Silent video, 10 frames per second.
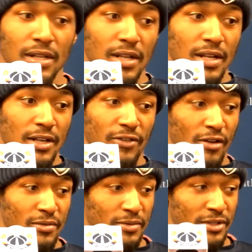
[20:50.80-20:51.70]
As far
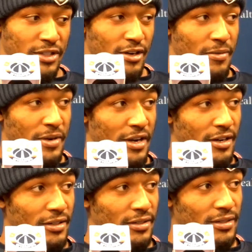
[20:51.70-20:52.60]
as I'm concerned, I'm here.
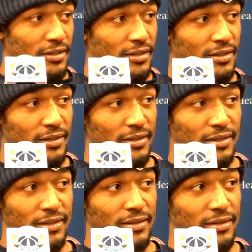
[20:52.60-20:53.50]
Make a
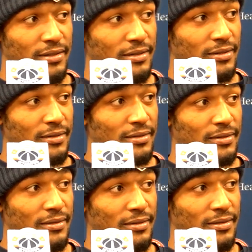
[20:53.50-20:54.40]
big announcement right
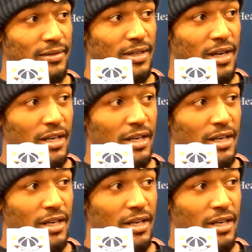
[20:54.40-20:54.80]
now, bro.